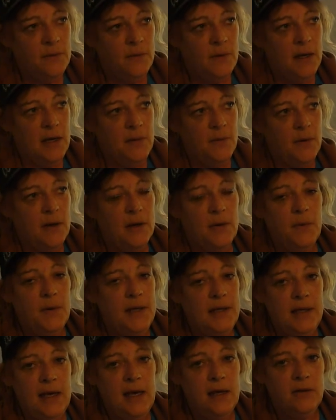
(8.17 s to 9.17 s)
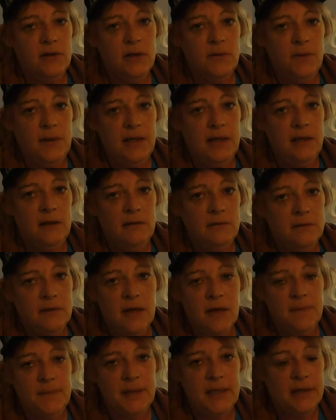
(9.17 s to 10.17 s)
why, where, when, how did we
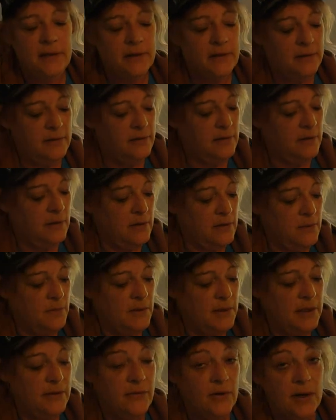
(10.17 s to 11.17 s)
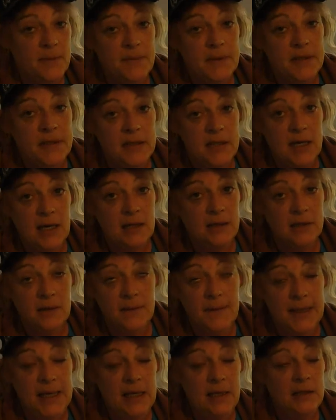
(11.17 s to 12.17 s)
come here, or whatever I put the title
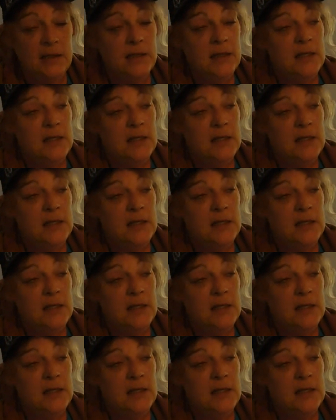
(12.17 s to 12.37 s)
to be.